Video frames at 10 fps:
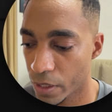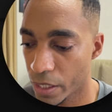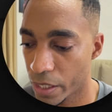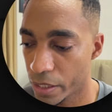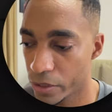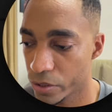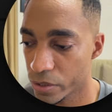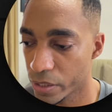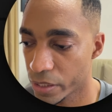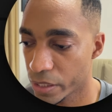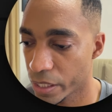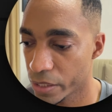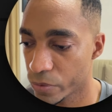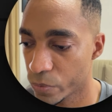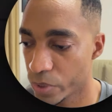And just like
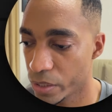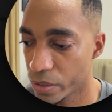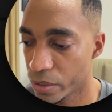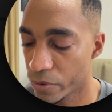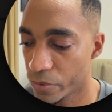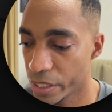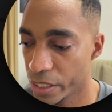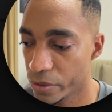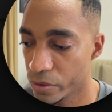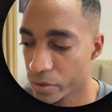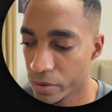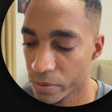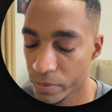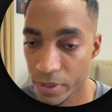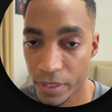that, we are ready. You
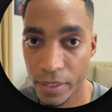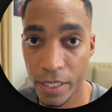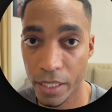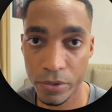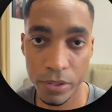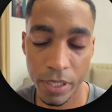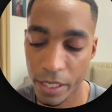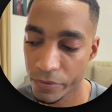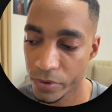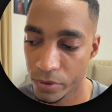don't actually have